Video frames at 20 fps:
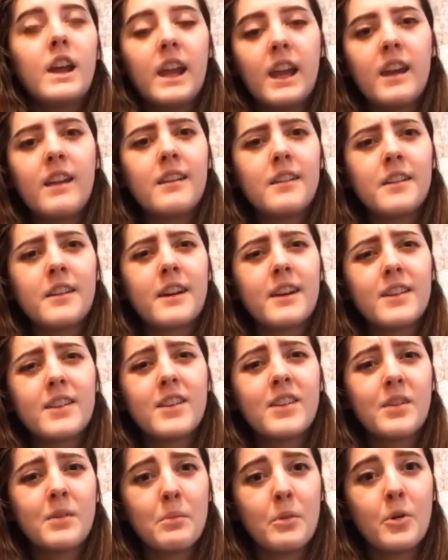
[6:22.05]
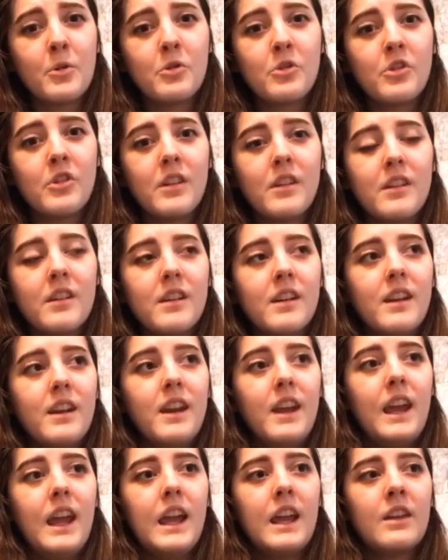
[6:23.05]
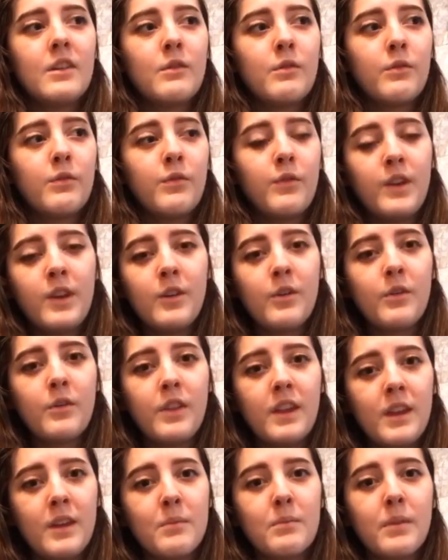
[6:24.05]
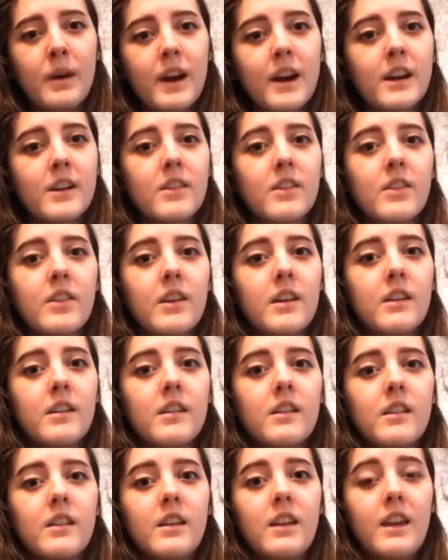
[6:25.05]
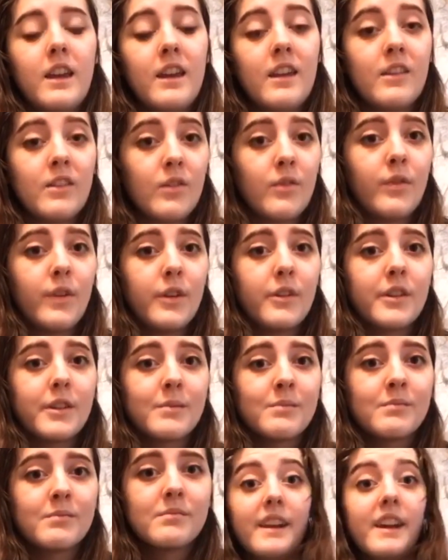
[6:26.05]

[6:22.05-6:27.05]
analyze his emotion and feel the impact that he is feeling.